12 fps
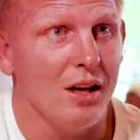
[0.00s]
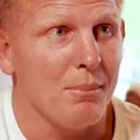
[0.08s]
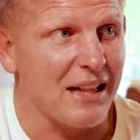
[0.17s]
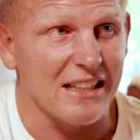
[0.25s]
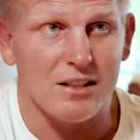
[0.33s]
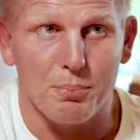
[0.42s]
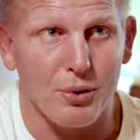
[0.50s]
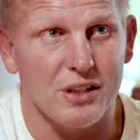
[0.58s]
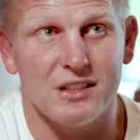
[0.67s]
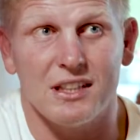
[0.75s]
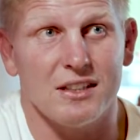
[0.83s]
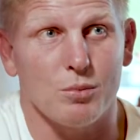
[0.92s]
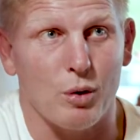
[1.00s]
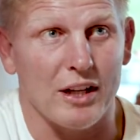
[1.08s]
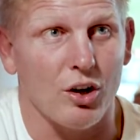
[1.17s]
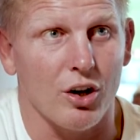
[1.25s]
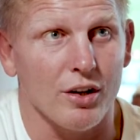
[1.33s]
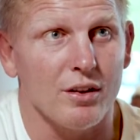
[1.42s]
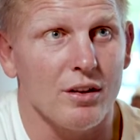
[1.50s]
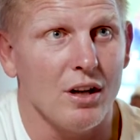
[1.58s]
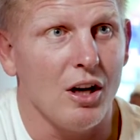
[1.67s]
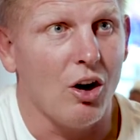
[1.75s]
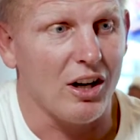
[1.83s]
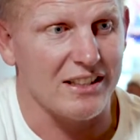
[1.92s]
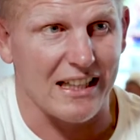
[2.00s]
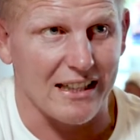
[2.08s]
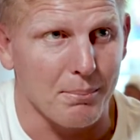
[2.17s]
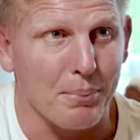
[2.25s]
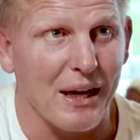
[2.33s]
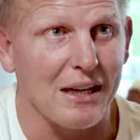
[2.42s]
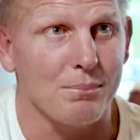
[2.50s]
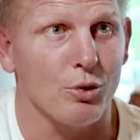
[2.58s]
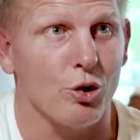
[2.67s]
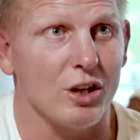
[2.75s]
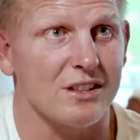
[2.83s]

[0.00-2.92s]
But as the pre-season went on, I started to compete more.